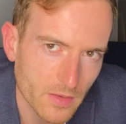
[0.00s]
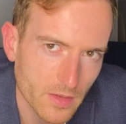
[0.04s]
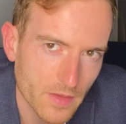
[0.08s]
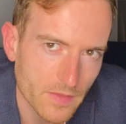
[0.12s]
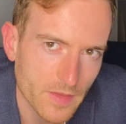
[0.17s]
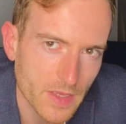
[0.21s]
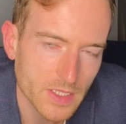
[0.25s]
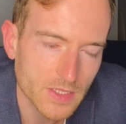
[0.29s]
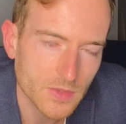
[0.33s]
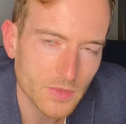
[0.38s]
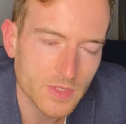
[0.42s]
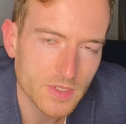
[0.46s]
And
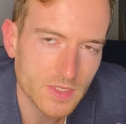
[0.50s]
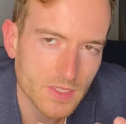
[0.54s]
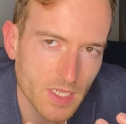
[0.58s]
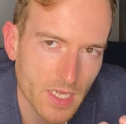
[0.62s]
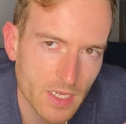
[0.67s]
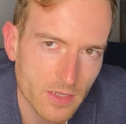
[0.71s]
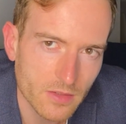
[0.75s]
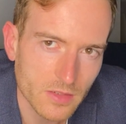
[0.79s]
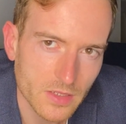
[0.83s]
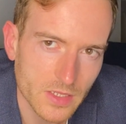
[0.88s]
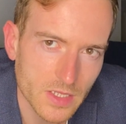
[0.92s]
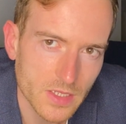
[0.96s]
that's what
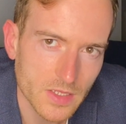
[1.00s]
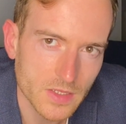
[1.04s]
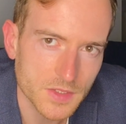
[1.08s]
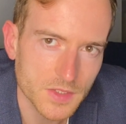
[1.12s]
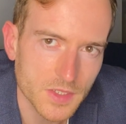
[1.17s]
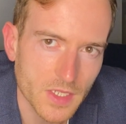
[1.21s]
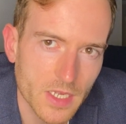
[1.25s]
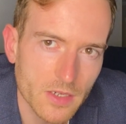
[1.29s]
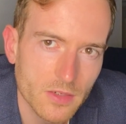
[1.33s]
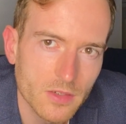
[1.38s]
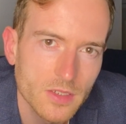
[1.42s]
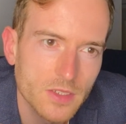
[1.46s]
Saturn is.
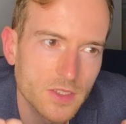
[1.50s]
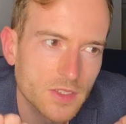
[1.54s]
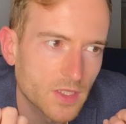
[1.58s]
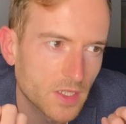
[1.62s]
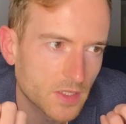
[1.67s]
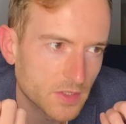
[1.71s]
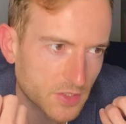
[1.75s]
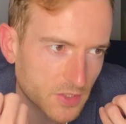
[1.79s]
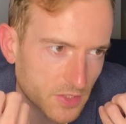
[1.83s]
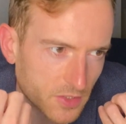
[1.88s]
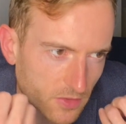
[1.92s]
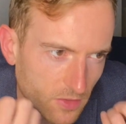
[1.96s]
Saturn is
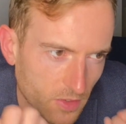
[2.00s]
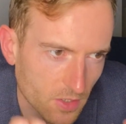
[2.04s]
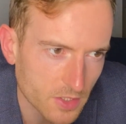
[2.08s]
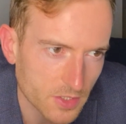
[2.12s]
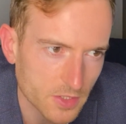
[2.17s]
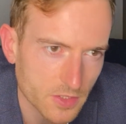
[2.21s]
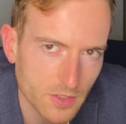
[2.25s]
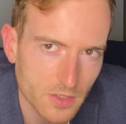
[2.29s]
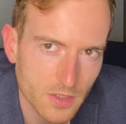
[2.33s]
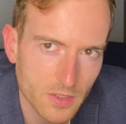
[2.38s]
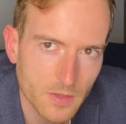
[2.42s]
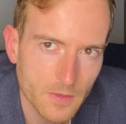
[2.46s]
that
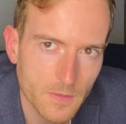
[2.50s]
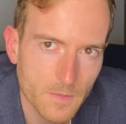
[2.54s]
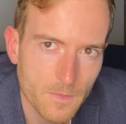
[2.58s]
structure.